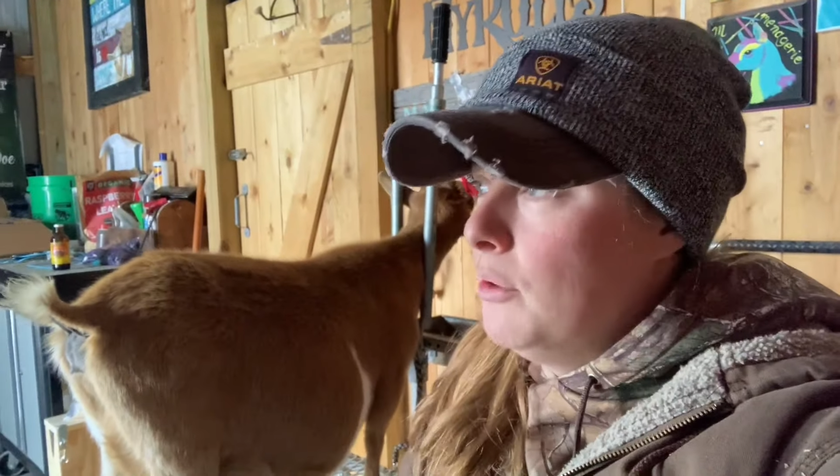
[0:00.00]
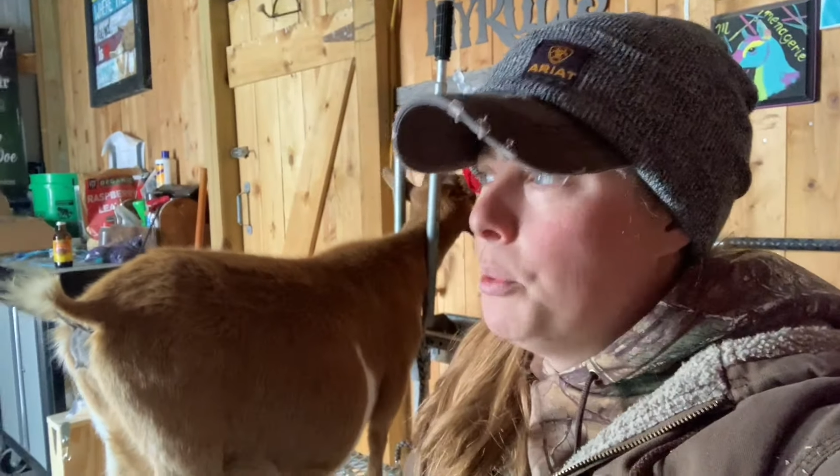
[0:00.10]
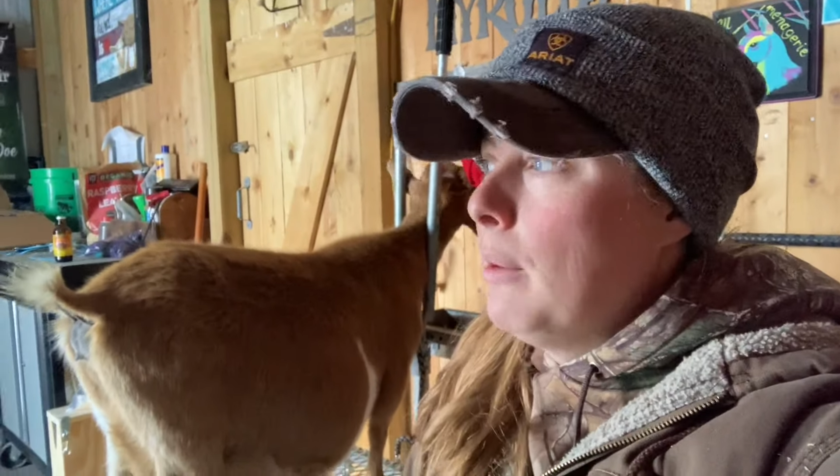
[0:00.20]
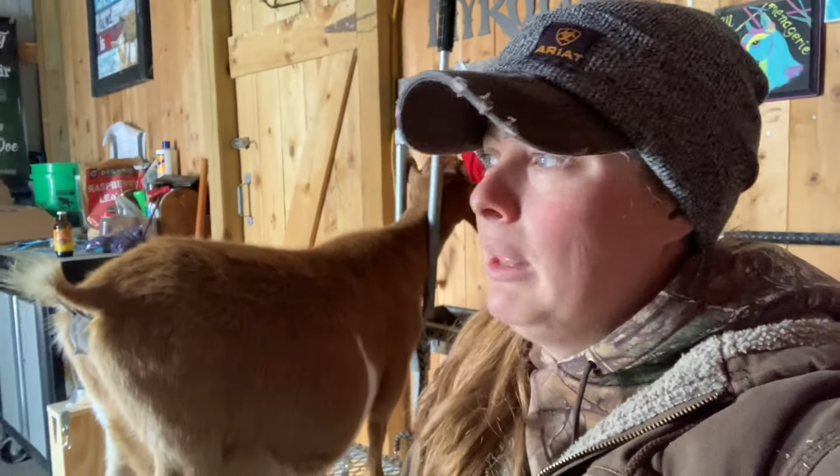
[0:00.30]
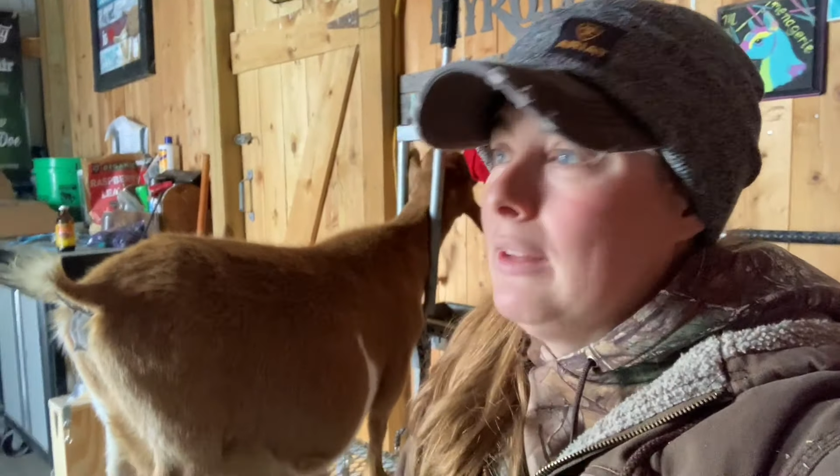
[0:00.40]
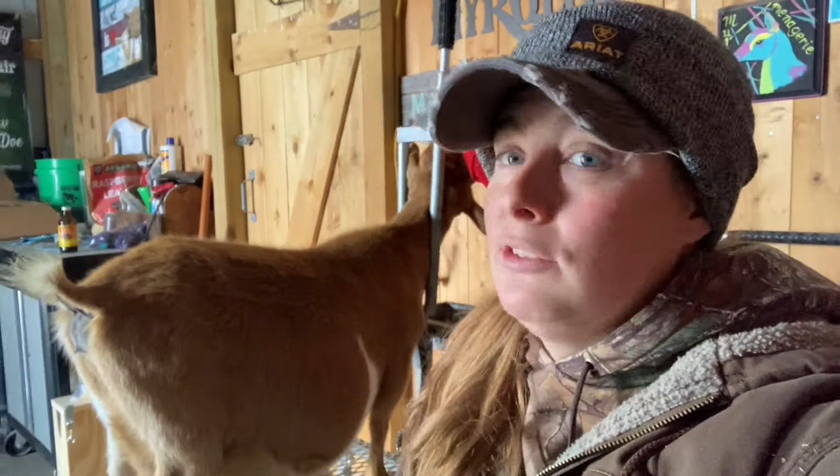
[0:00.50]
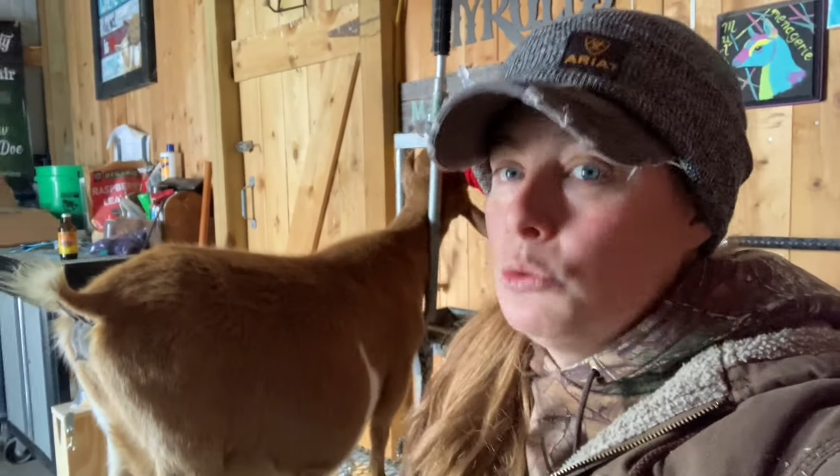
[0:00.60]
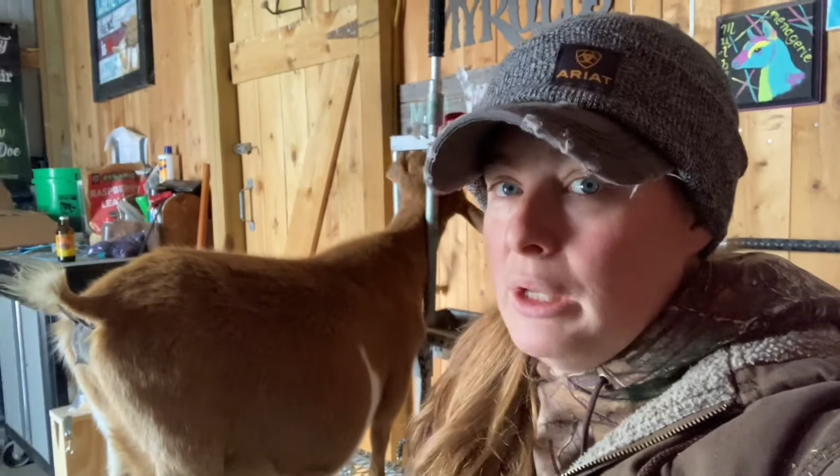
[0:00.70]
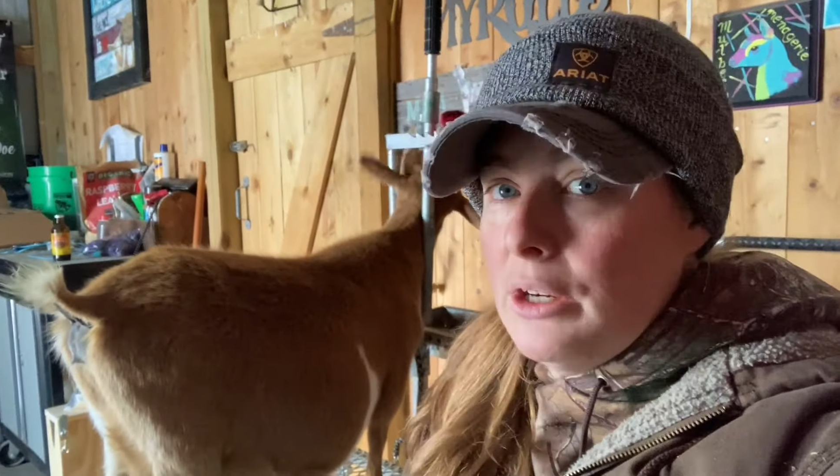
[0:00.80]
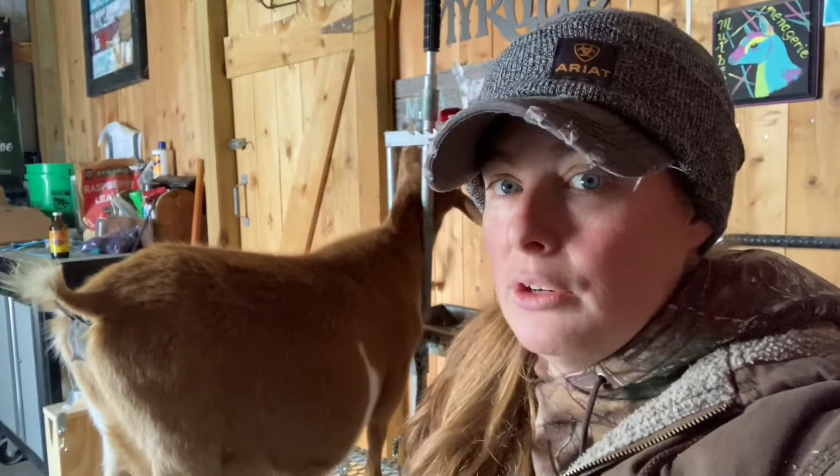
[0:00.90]
probably like
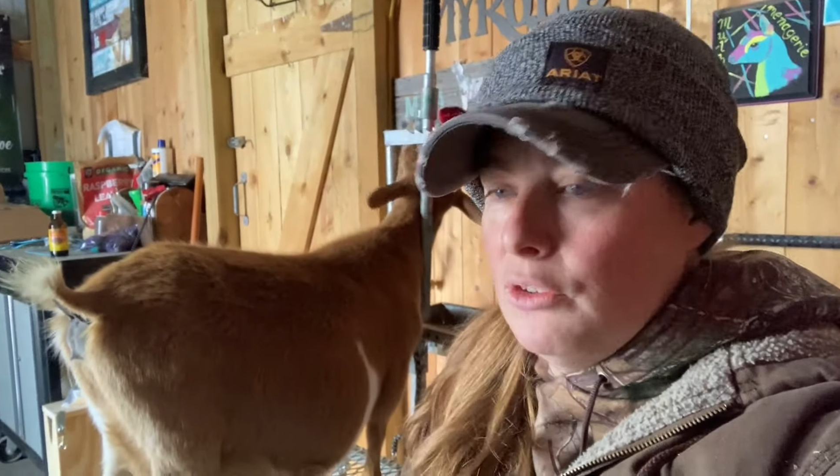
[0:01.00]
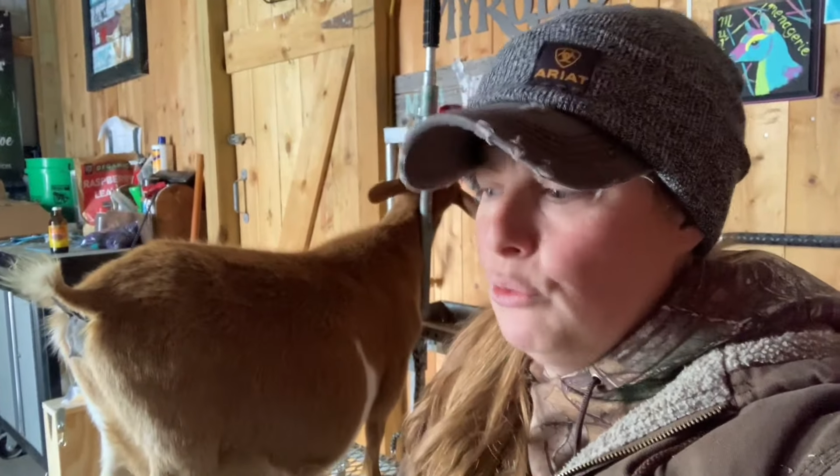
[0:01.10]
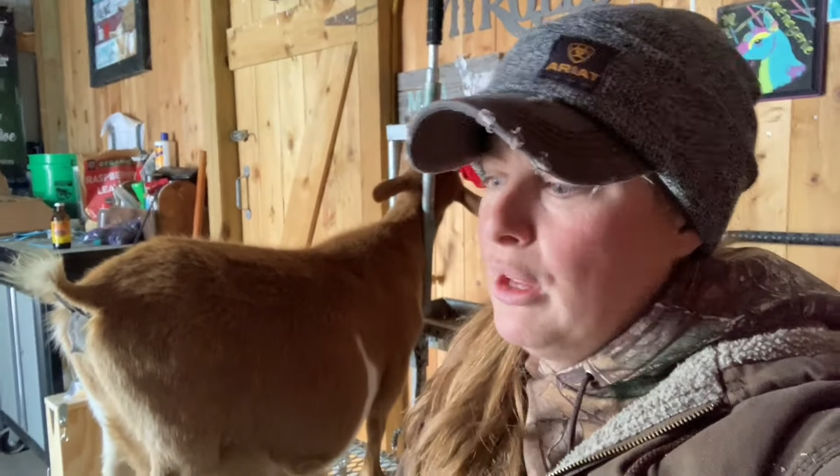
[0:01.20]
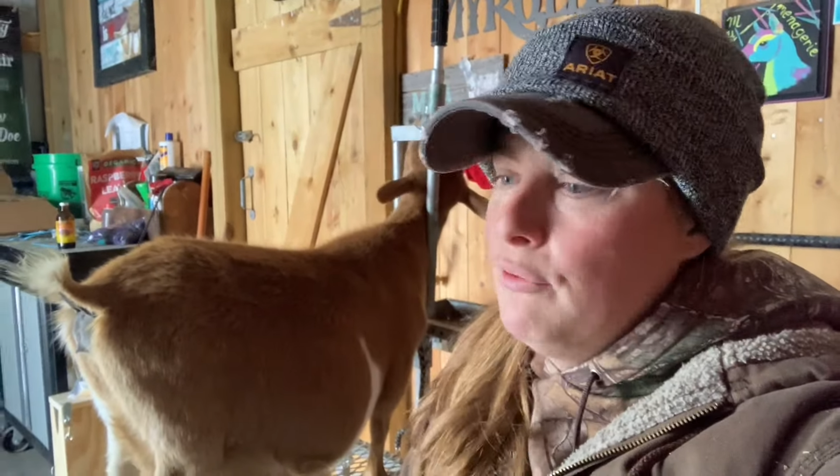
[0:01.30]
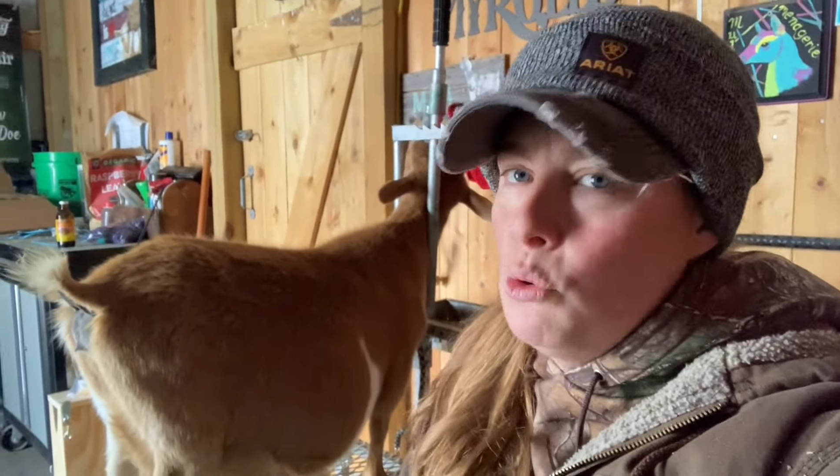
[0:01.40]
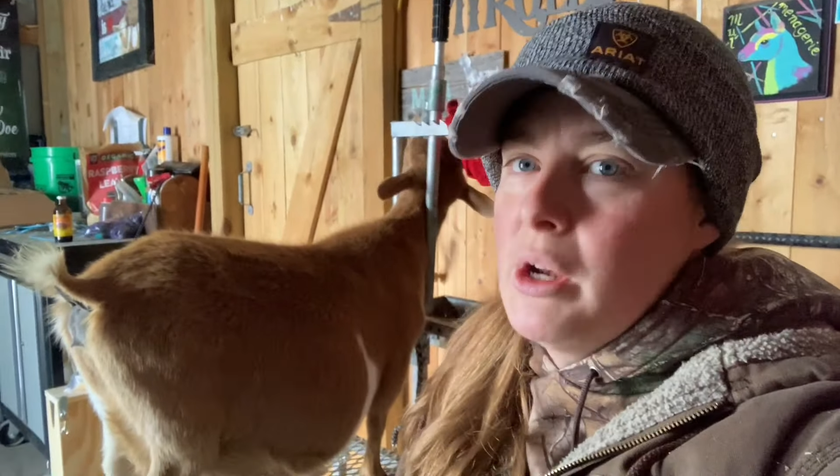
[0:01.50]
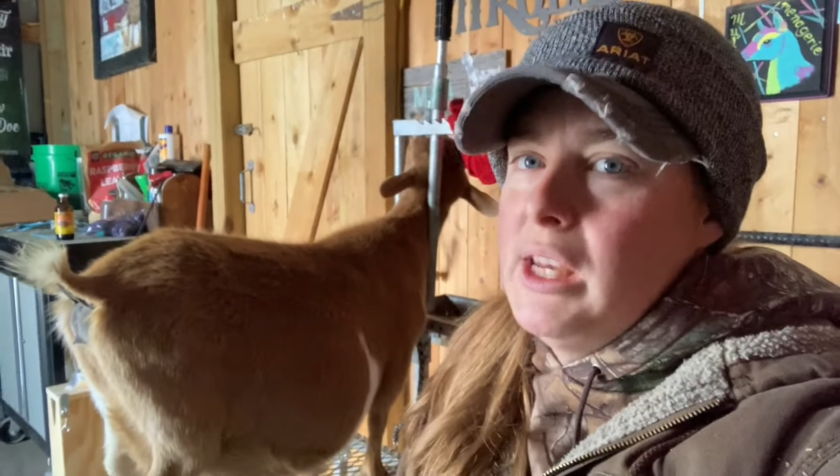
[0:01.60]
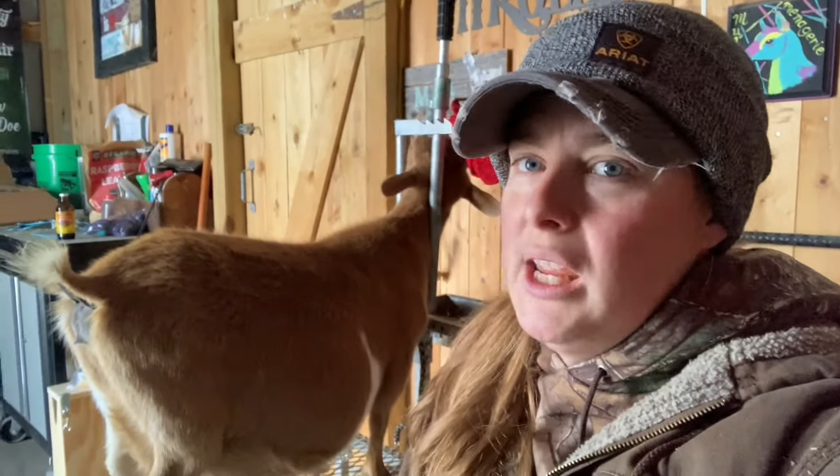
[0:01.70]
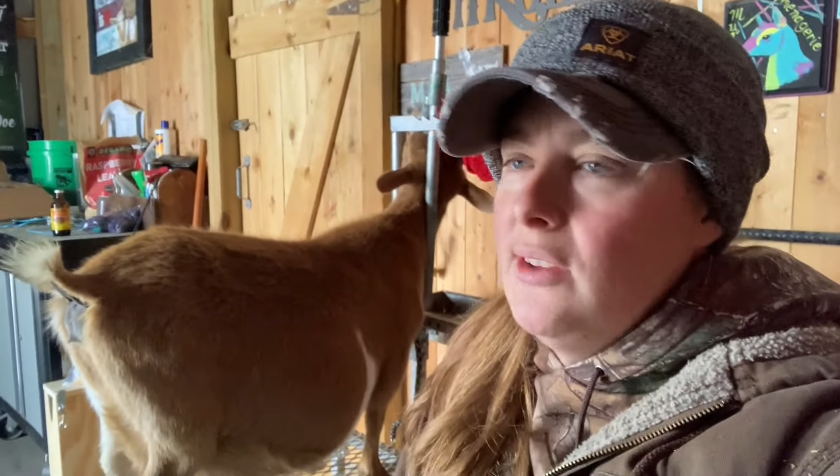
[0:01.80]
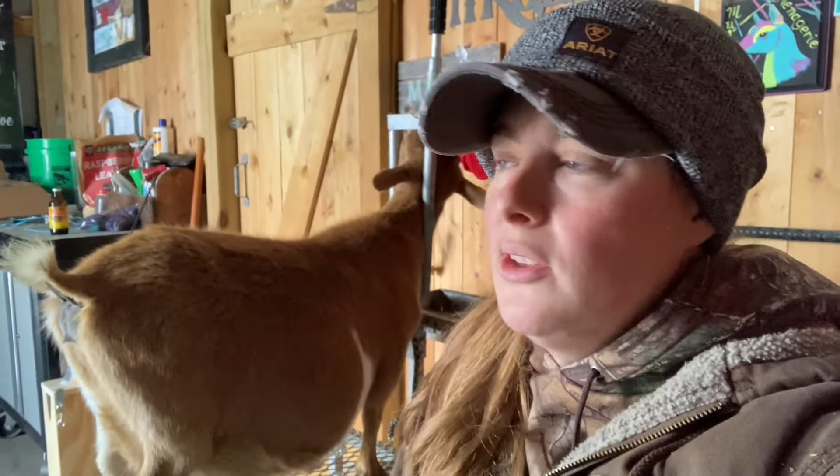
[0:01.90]
Squeakers, who's like 40
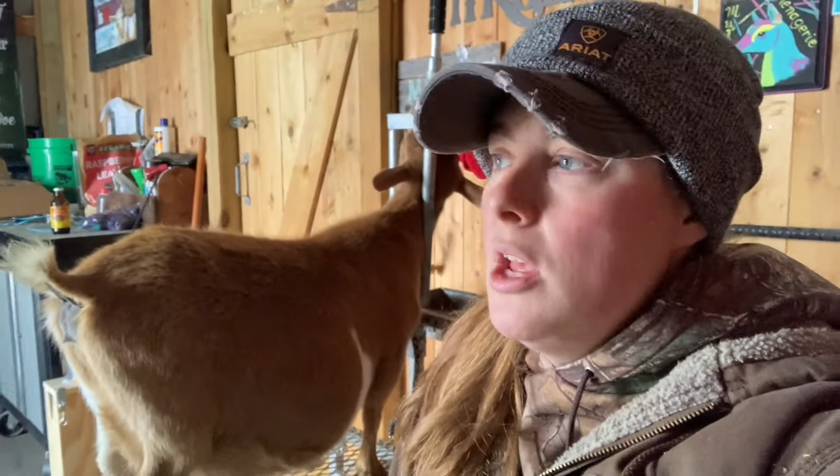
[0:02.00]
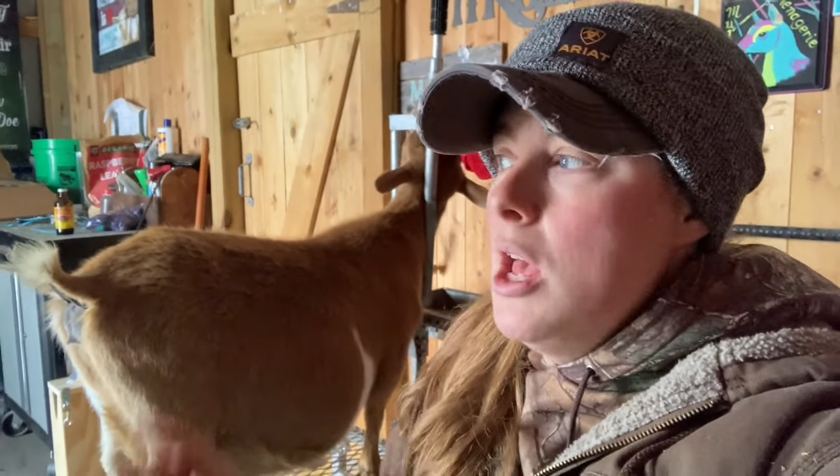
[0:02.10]
days,